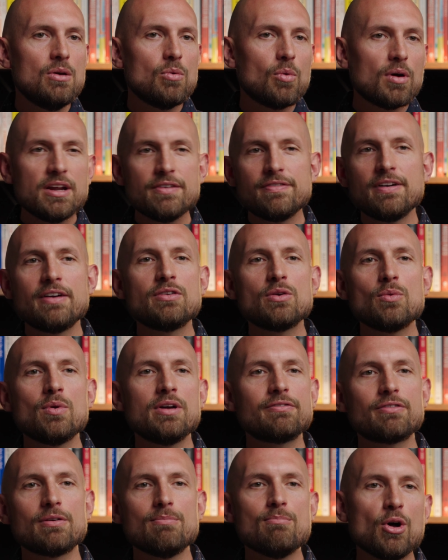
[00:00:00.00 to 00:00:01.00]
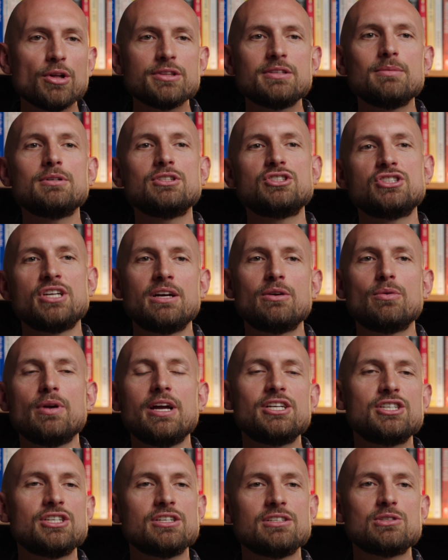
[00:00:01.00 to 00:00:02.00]
What if everyone for multiple
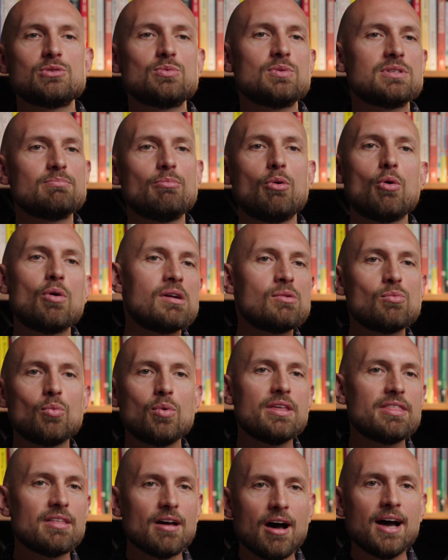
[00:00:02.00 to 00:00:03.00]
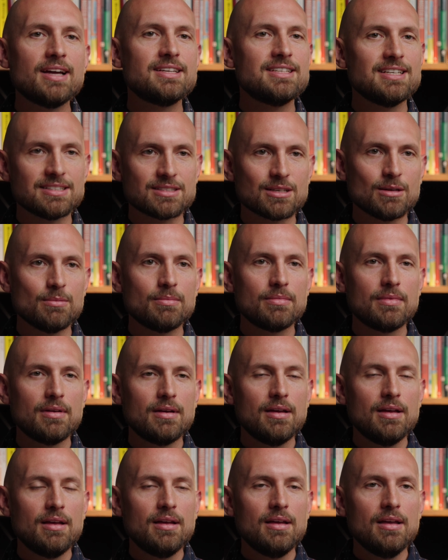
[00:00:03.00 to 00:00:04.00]
generations was born with autism,
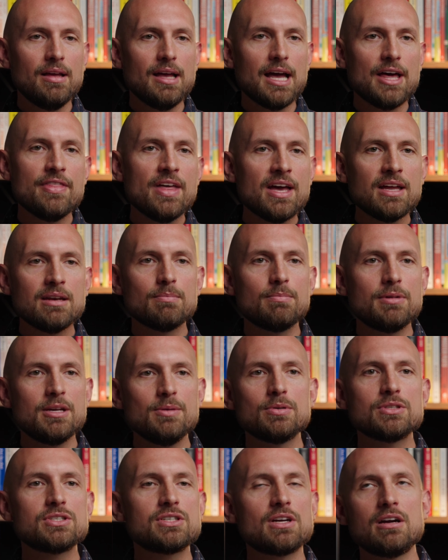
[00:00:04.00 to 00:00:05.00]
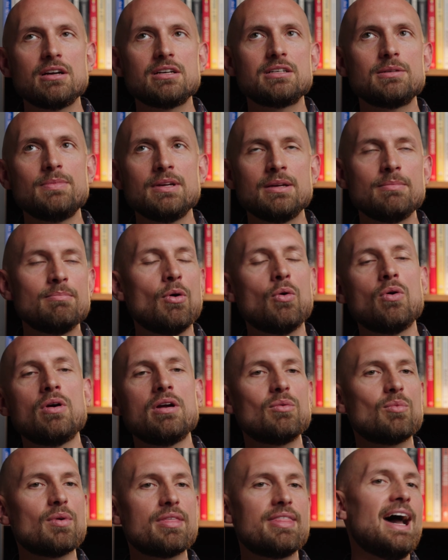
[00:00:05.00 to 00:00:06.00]
and then people started to be
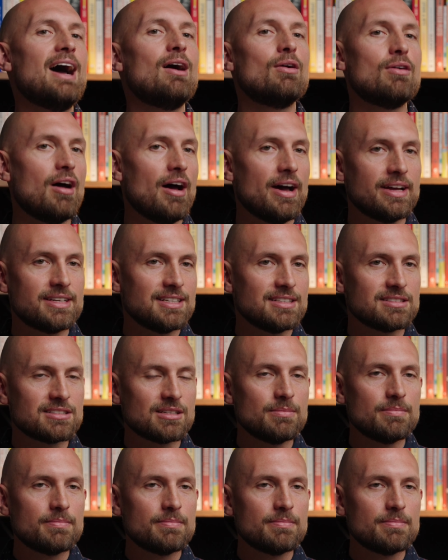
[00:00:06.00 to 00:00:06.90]
born without autism?